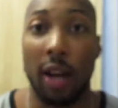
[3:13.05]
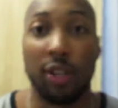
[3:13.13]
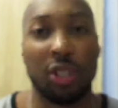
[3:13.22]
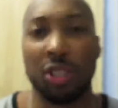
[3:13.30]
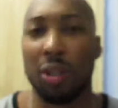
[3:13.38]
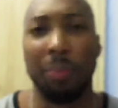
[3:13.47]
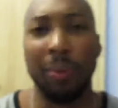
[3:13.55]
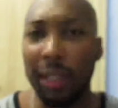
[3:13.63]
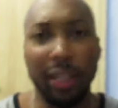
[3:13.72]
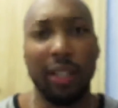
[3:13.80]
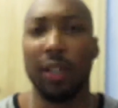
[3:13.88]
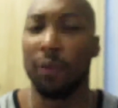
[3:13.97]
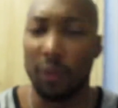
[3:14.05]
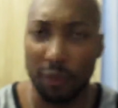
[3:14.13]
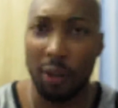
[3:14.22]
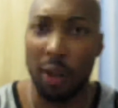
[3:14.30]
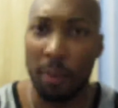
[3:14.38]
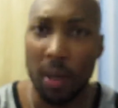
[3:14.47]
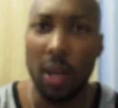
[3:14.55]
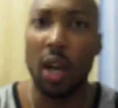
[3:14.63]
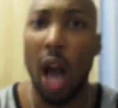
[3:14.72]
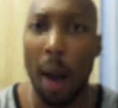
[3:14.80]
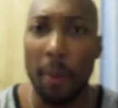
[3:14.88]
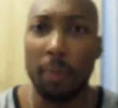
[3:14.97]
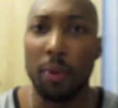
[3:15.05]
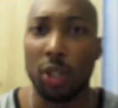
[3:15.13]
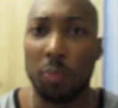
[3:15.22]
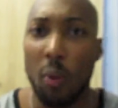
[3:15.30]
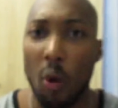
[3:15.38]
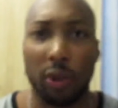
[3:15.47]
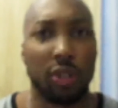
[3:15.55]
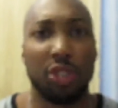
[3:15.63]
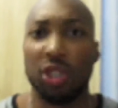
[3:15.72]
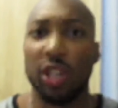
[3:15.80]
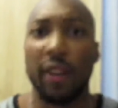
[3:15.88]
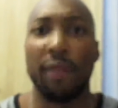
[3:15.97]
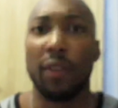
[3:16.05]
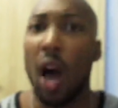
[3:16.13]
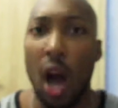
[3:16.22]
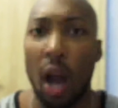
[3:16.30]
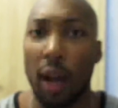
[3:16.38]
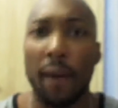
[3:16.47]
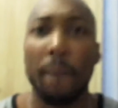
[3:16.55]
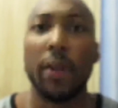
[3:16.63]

This is completely different from Comic Book Sports. This is a vlog.